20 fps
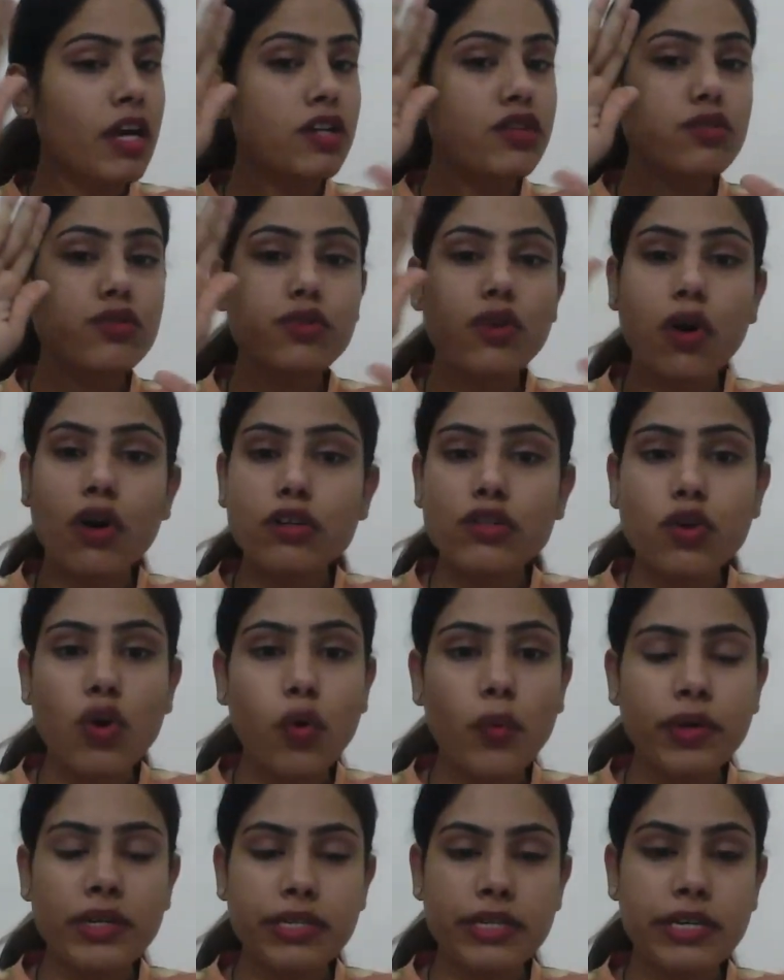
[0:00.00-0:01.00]
do not
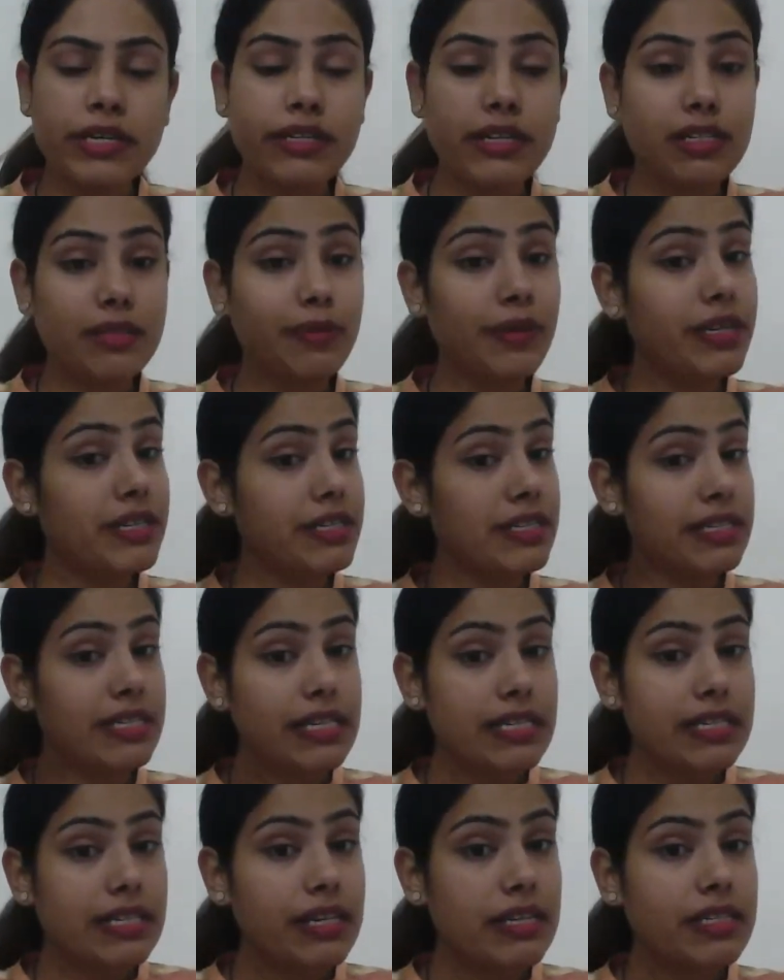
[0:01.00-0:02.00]
go with details, because
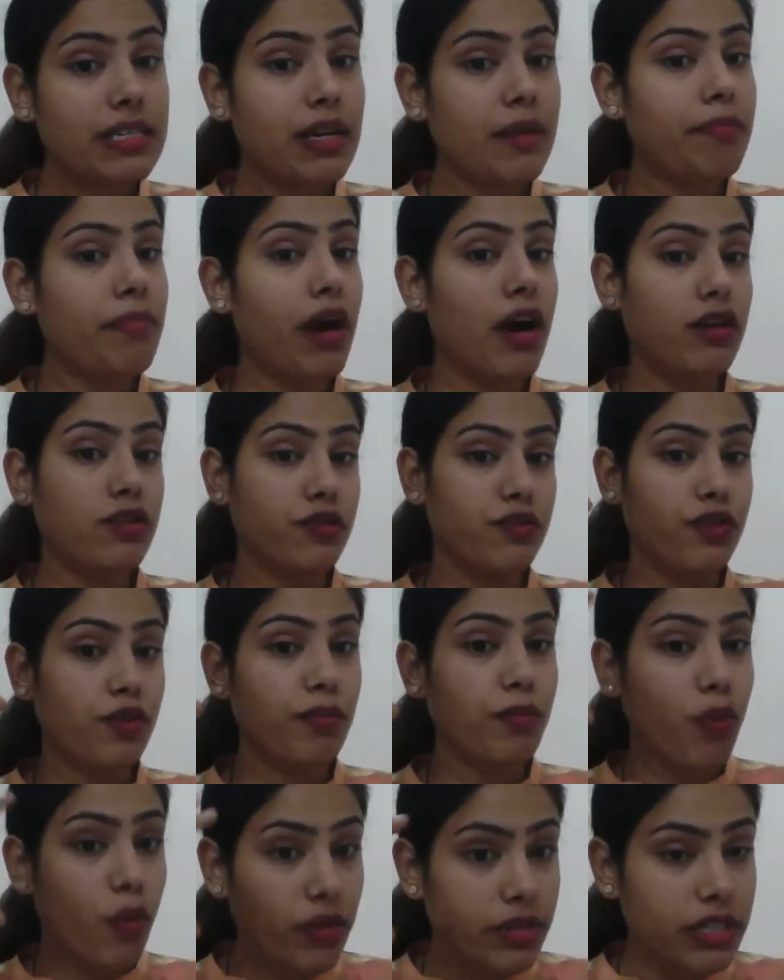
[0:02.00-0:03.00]
details are a part of your
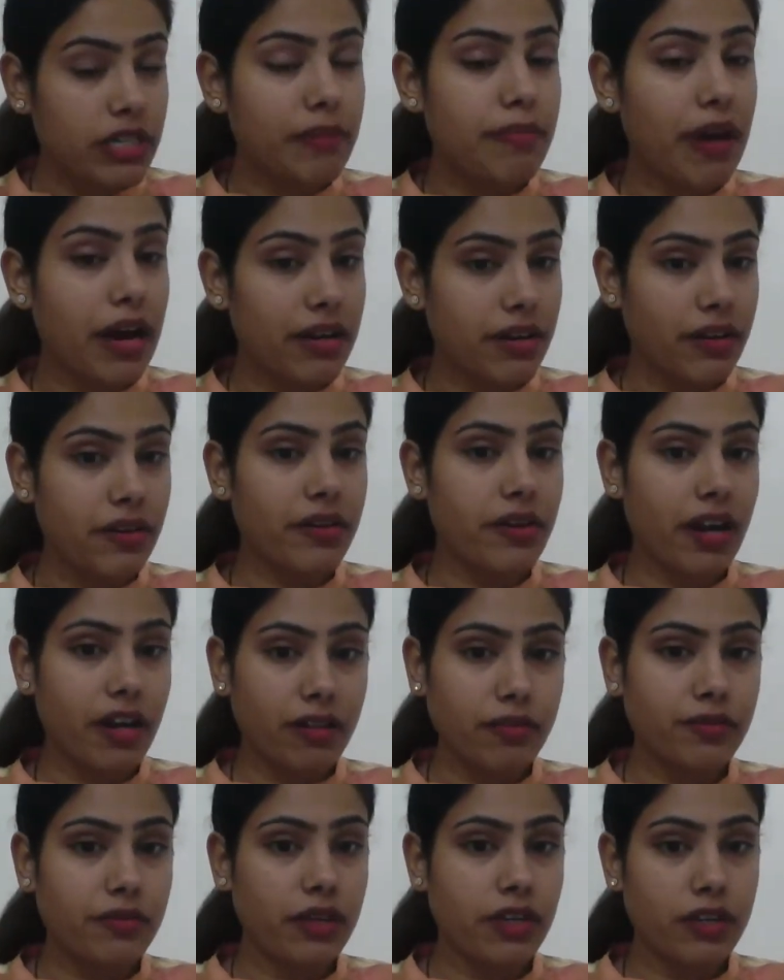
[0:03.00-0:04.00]
body
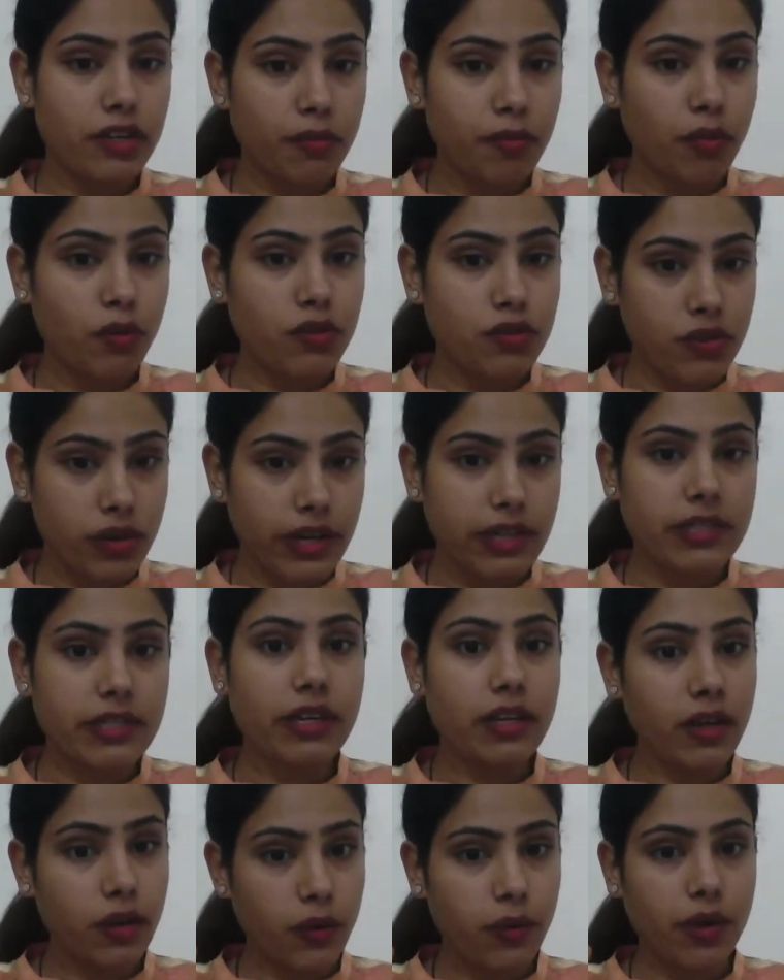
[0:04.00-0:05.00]
paragraph in report writing.